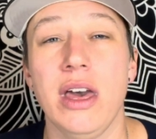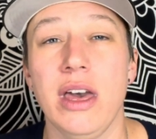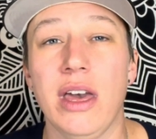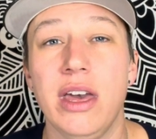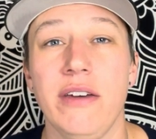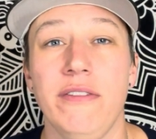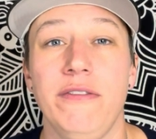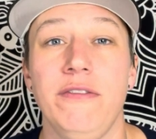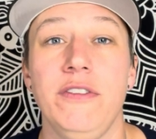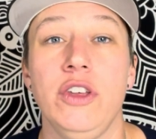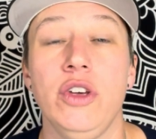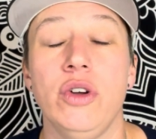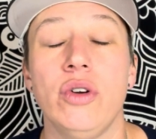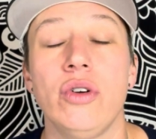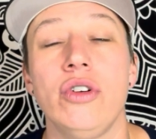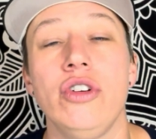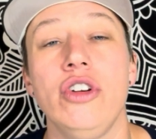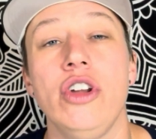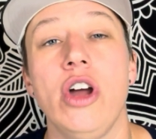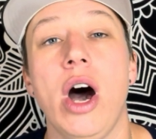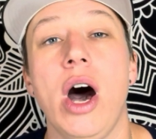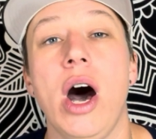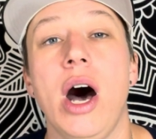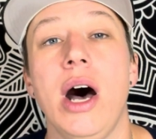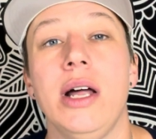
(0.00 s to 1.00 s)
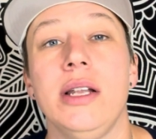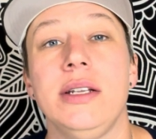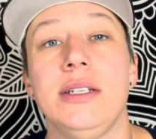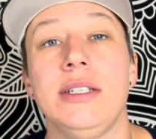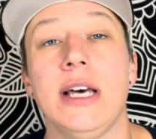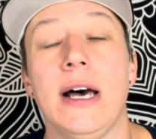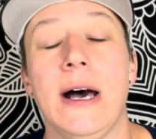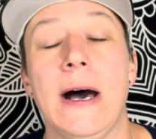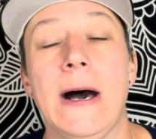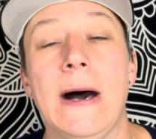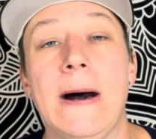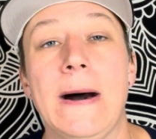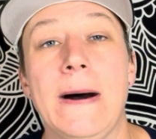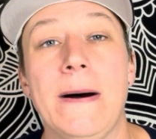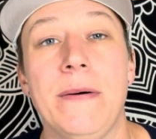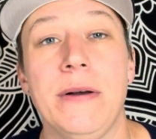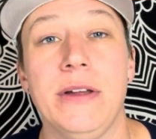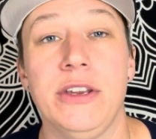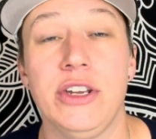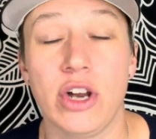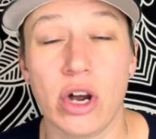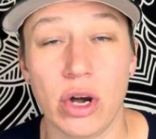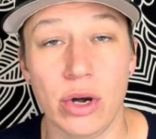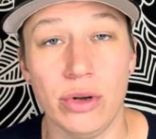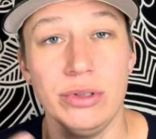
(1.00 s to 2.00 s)
If you're not
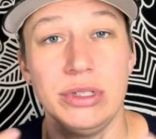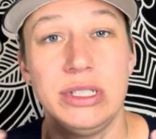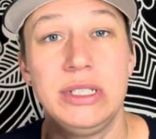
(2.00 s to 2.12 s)
in your own